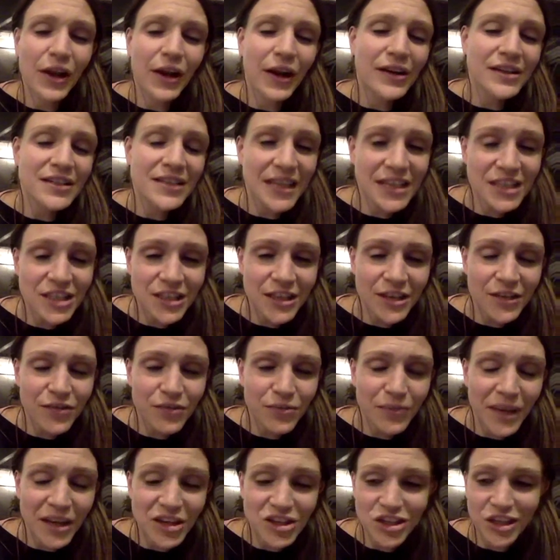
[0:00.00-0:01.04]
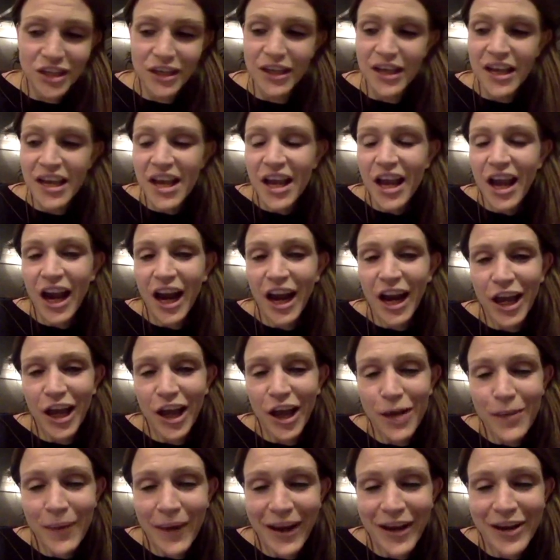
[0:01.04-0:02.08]
So if I'll send you information,
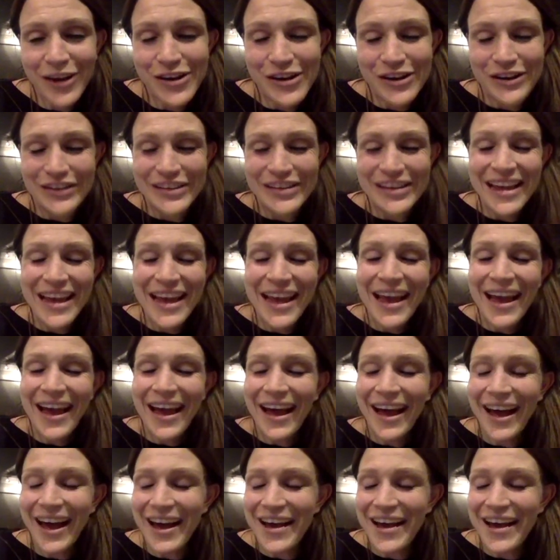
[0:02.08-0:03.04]
I'm going to go back on